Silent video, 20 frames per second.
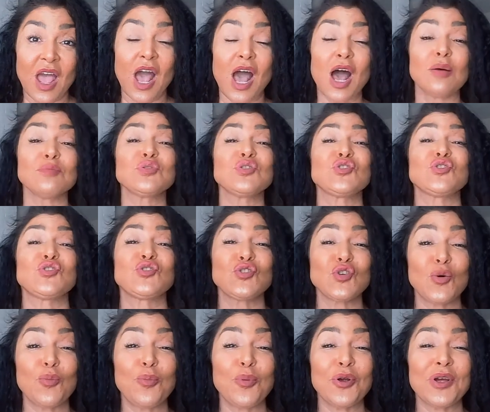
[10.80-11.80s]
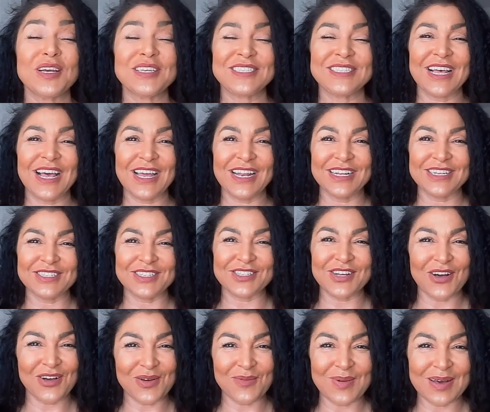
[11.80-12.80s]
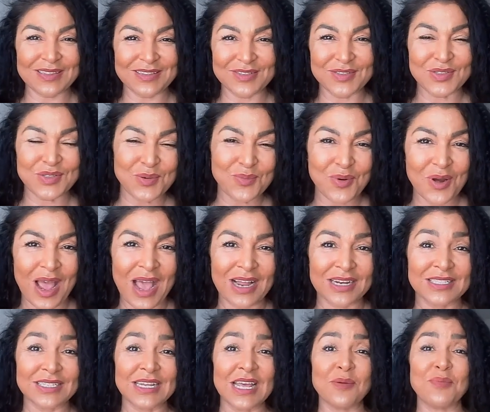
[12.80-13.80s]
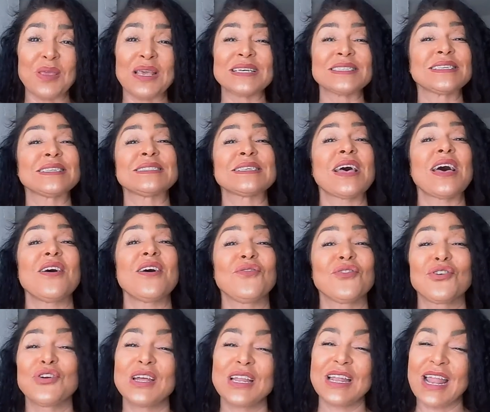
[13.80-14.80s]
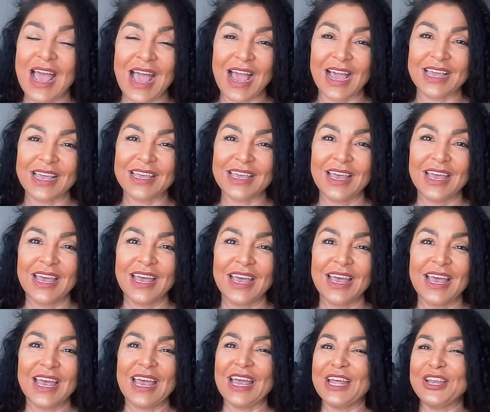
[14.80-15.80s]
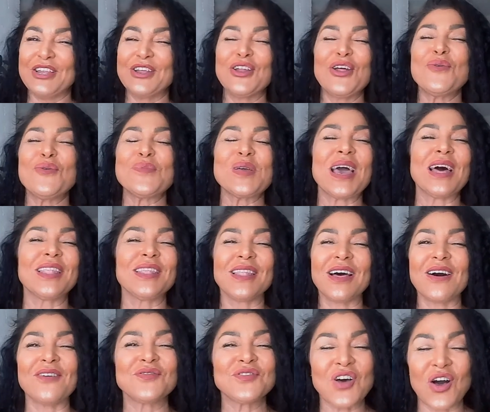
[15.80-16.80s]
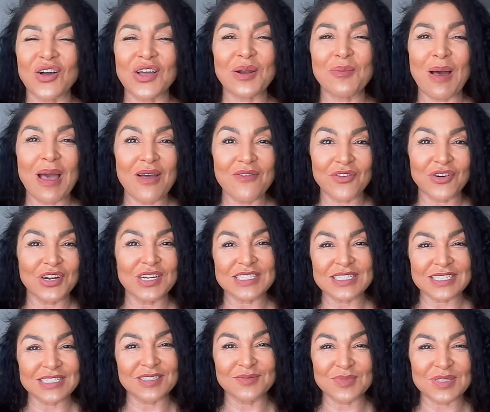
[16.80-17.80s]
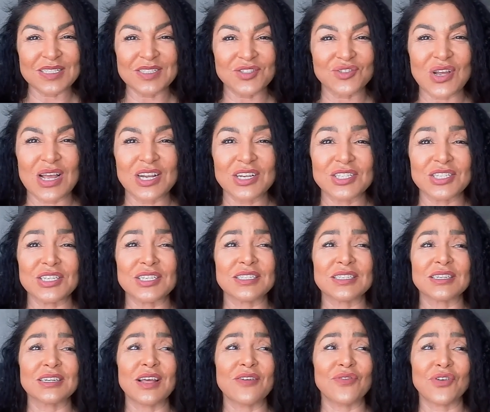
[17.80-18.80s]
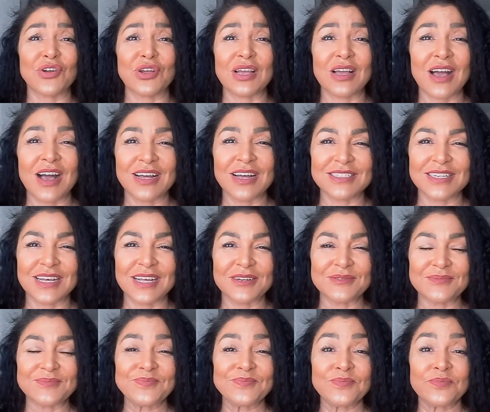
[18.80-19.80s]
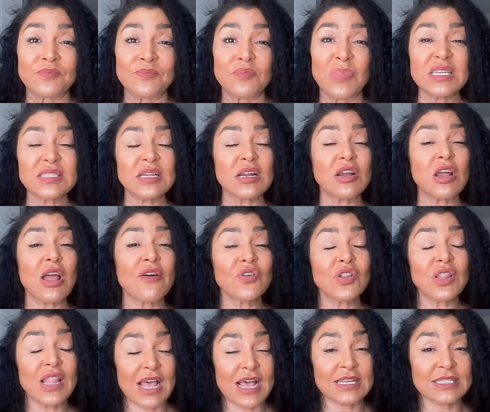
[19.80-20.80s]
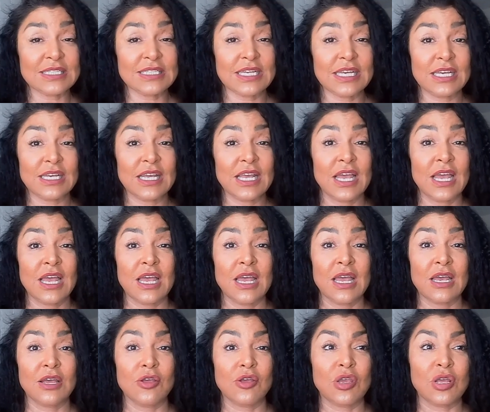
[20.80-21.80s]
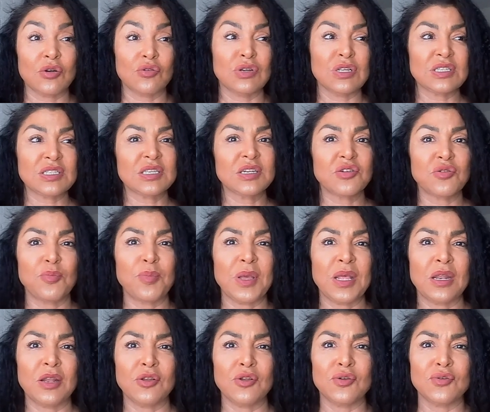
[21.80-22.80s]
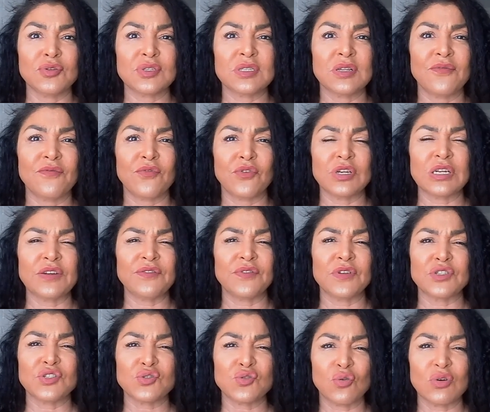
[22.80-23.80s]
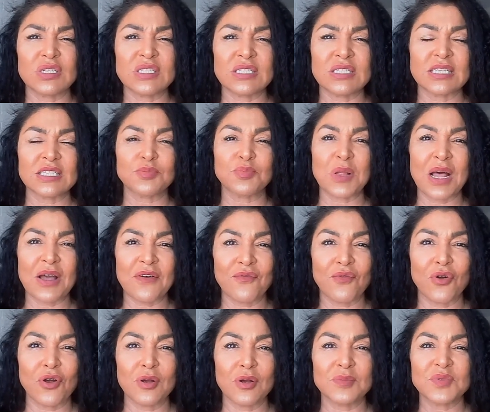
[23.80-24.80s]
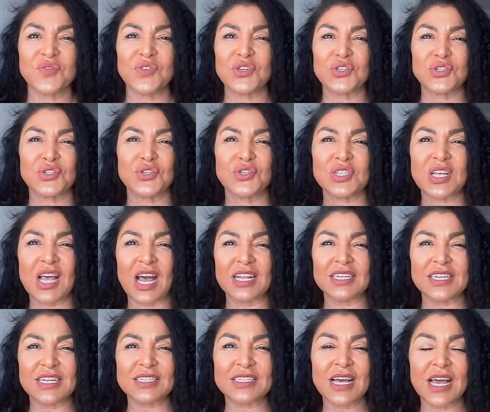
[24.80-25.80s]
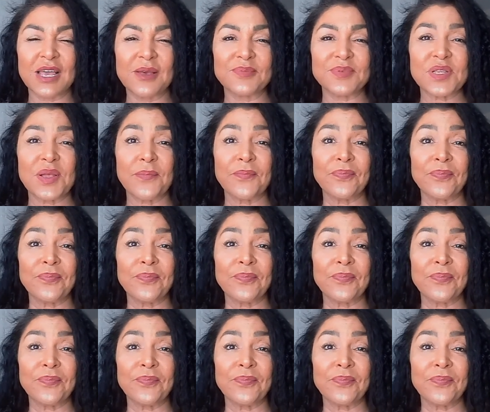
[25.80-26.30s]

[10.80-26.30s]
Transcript: I'm super excited to talk about this super hack today because it's an evergreen hack. And you know me, I love talking about evergreen systems and strategies and evergreen content because they're everlasting. You can rinse and repeat and use them for different sources, platforms, features, content types,